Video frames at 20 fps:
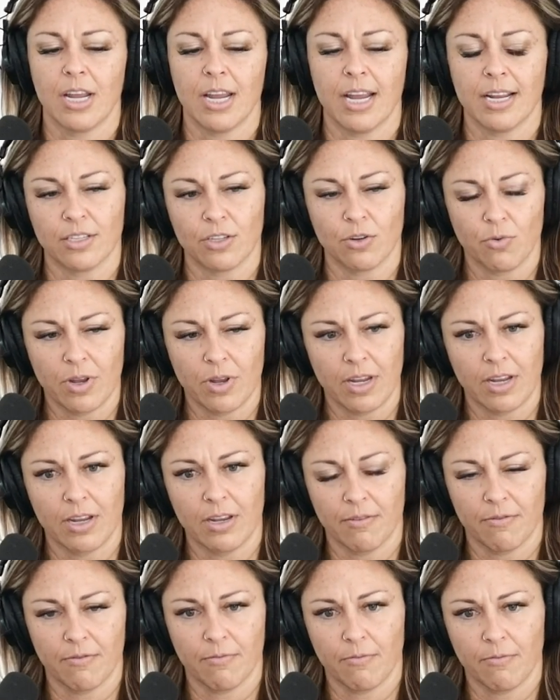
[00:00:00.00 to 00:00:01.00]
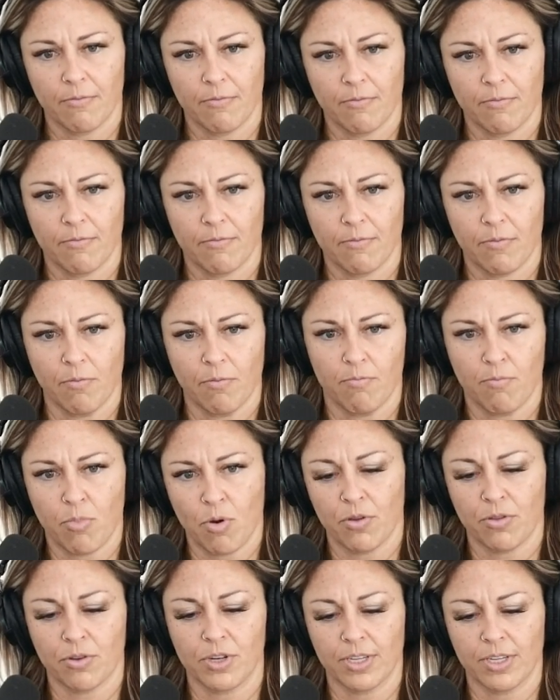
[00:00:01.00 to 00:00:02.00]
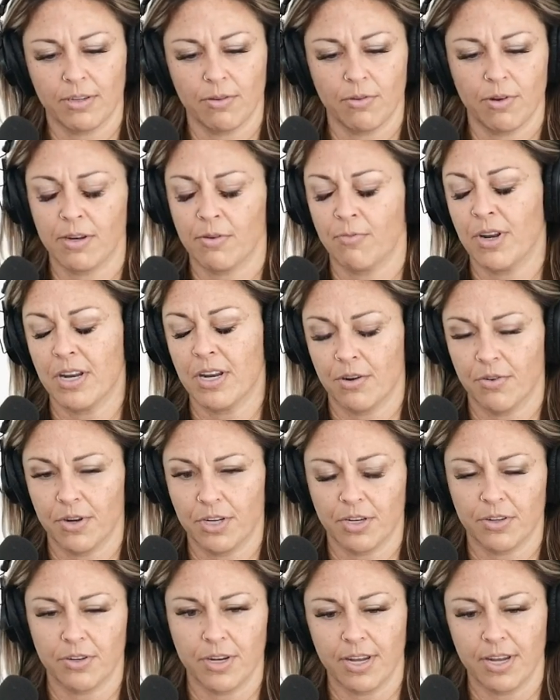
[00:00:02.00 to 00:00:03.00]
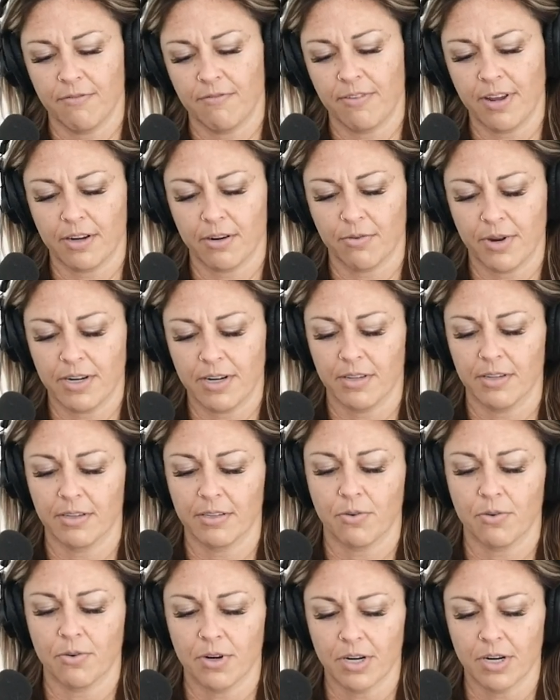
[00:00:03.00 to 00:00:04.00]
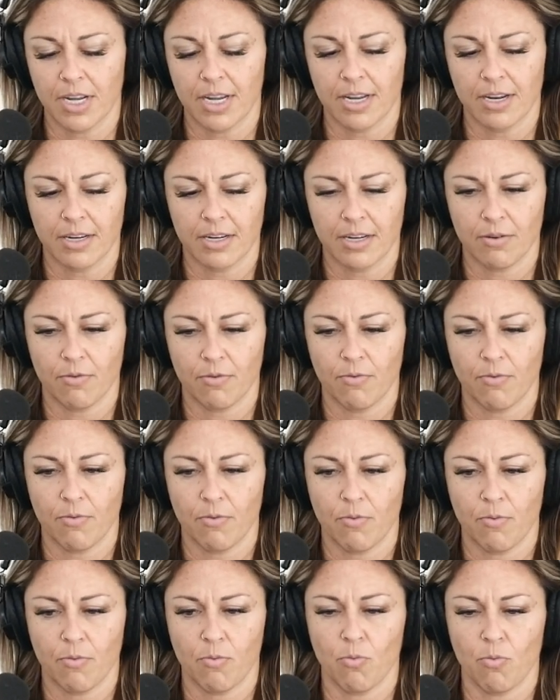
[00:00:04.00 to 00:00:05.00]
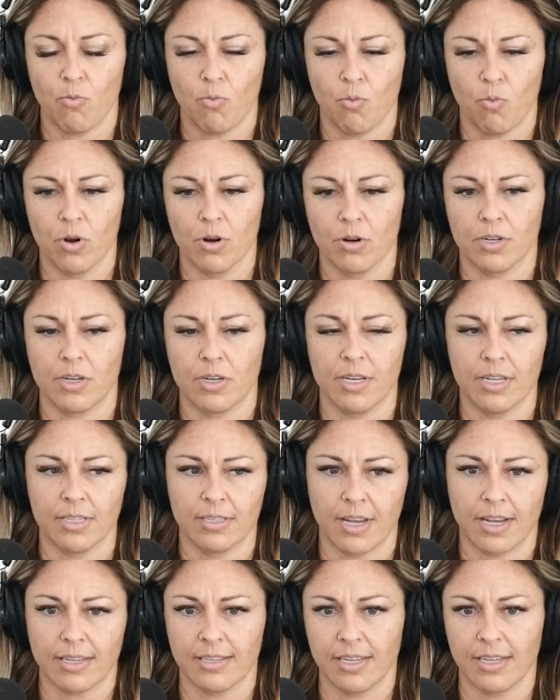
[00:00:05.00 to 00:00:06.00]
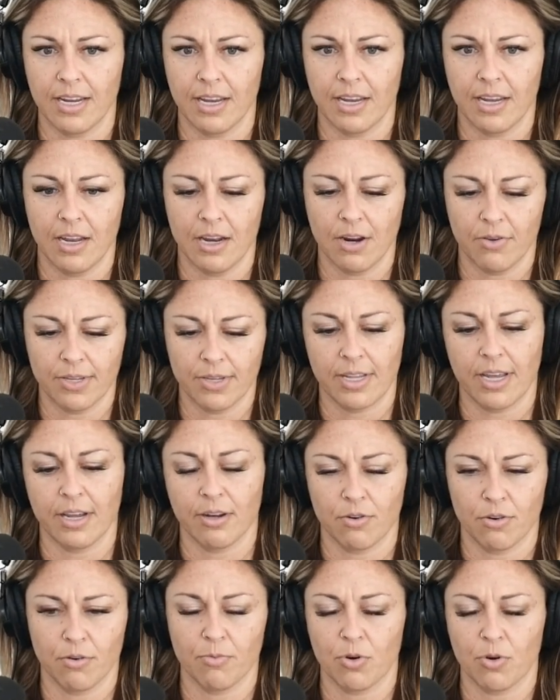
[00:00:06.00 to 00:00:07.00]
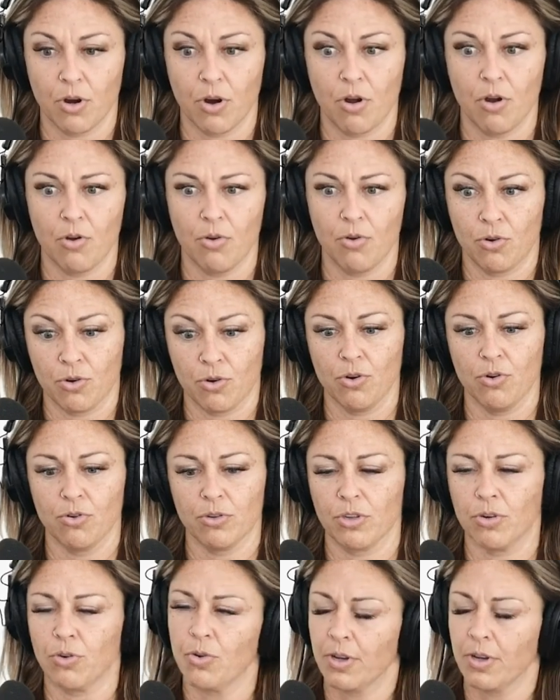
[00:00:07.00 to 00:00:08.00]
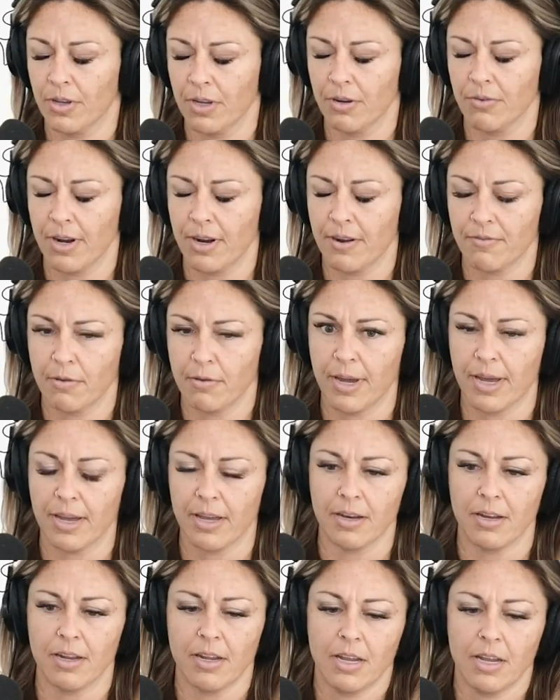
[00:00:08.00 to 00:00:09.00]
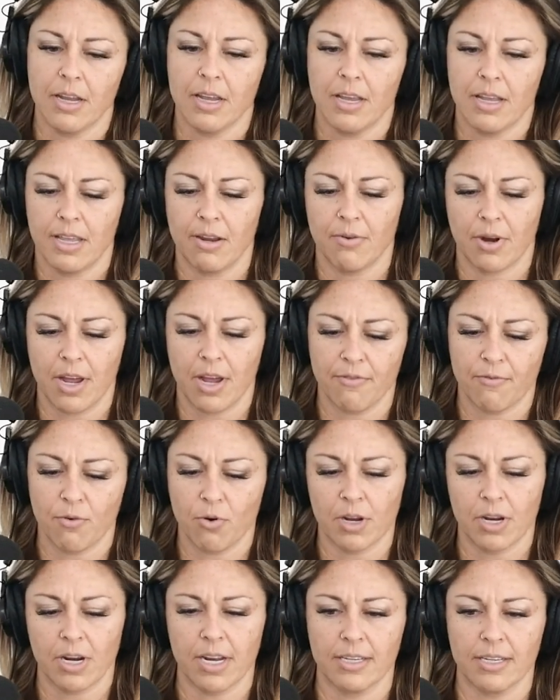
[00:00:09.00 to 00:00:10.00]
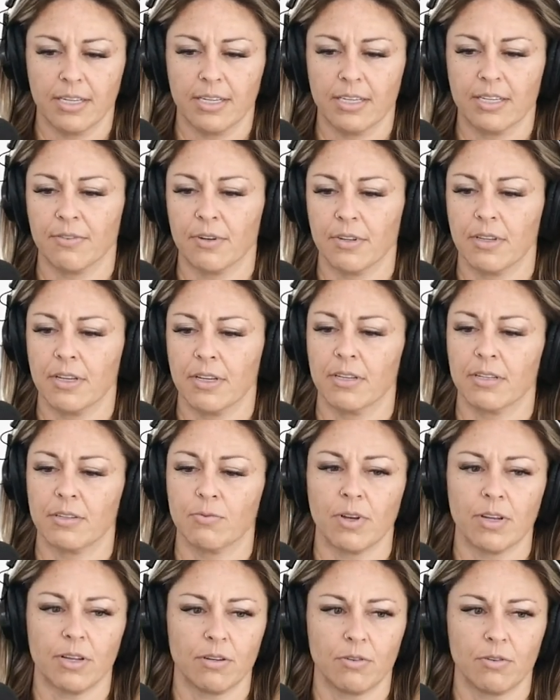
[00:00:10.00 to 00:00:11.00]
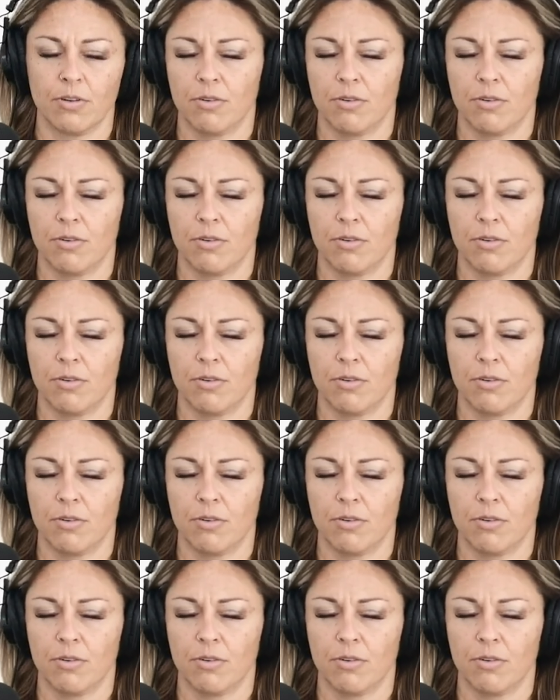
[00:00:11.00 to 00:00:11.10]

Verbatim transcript: And so we both just we didn't know each other yet and found our way to this org and we're discussing you know as that group grow grew so quickly right off the bat they were kind of organizing different things what